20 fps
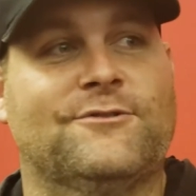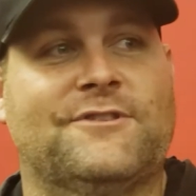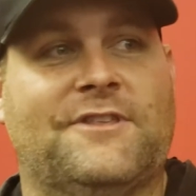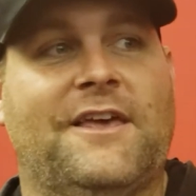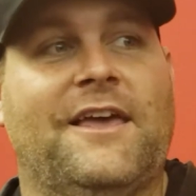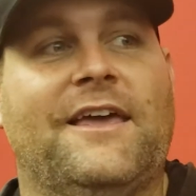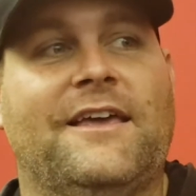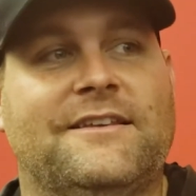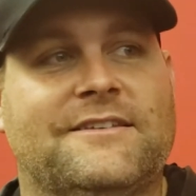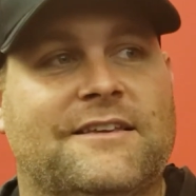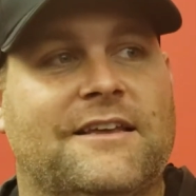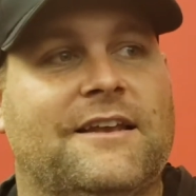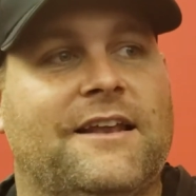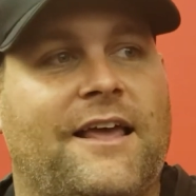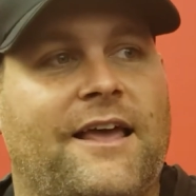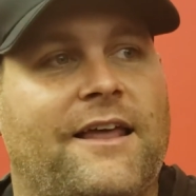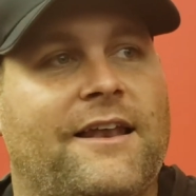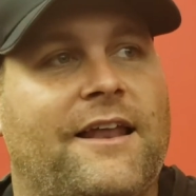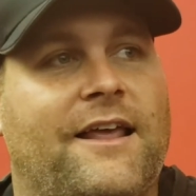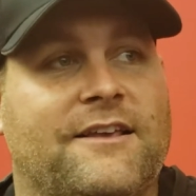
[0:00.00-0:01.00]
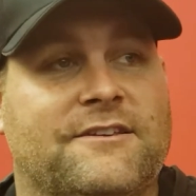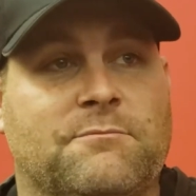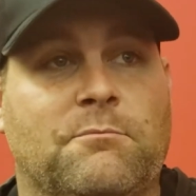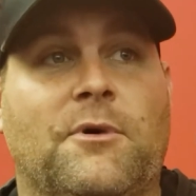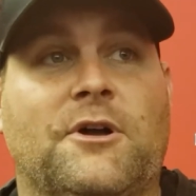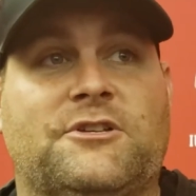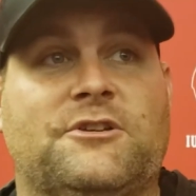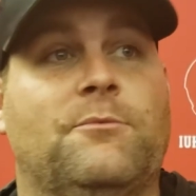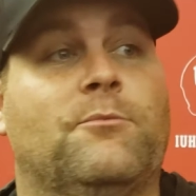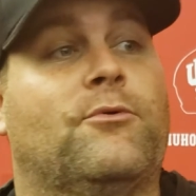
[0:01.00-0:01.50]
things and has
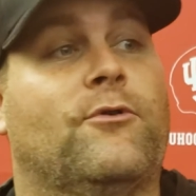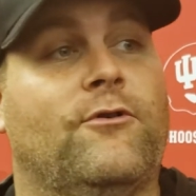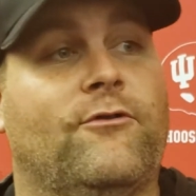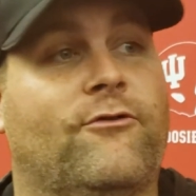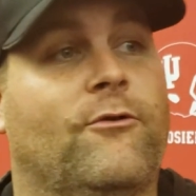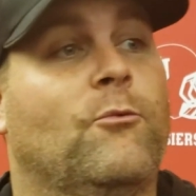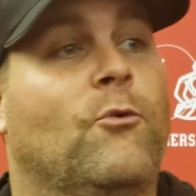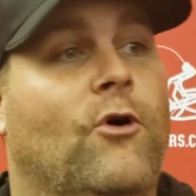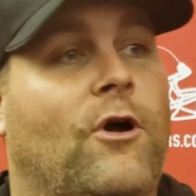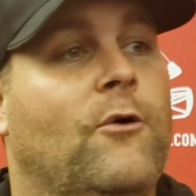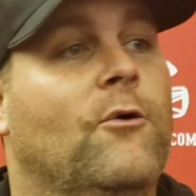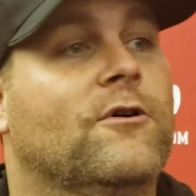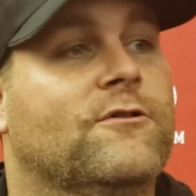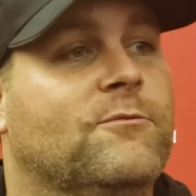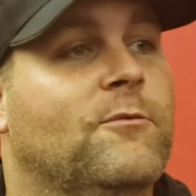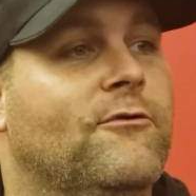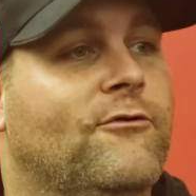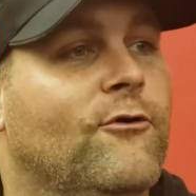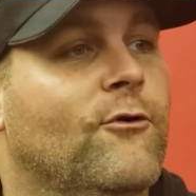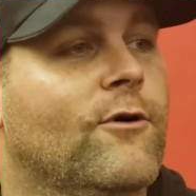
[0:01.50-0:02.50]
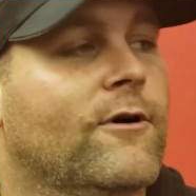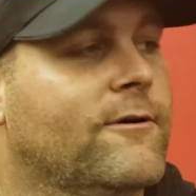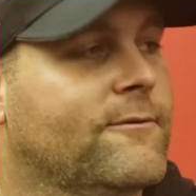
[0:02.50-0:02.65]
much improved from where he was before.